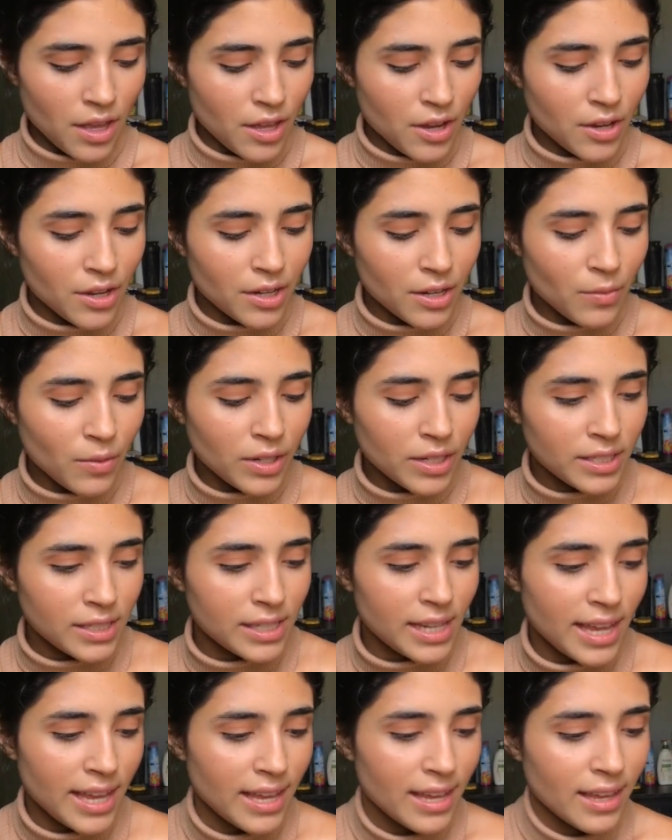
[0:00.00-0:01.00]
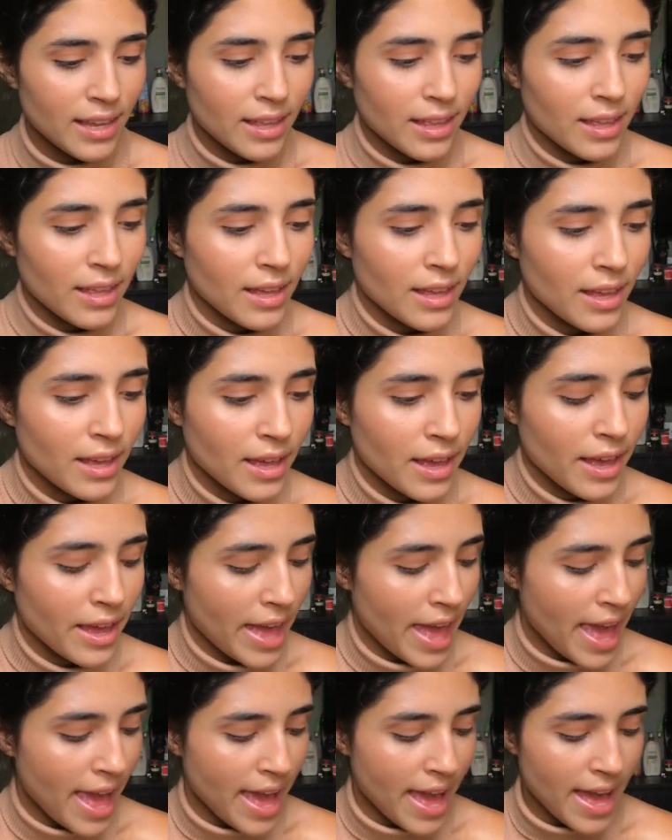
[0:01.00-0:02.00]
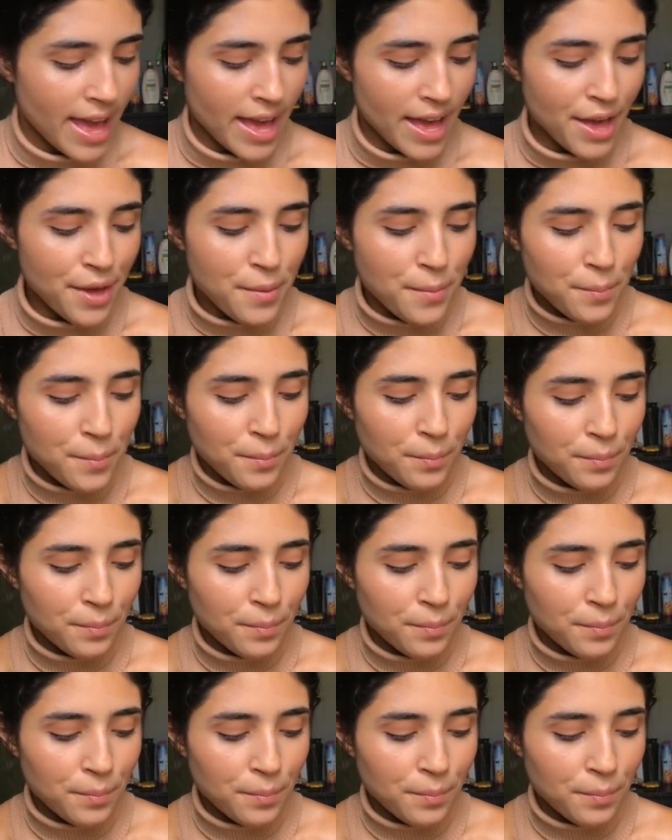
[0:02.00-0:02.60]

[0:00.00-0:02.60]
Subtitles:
You're going to want to take a